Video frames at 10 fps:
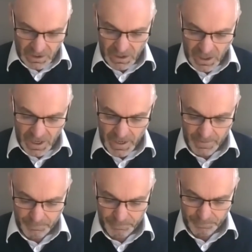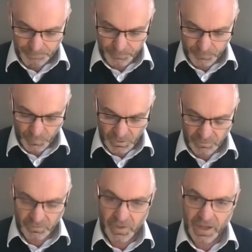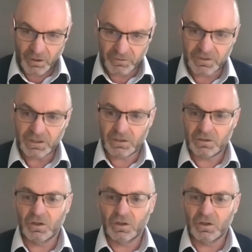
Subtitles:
That I think,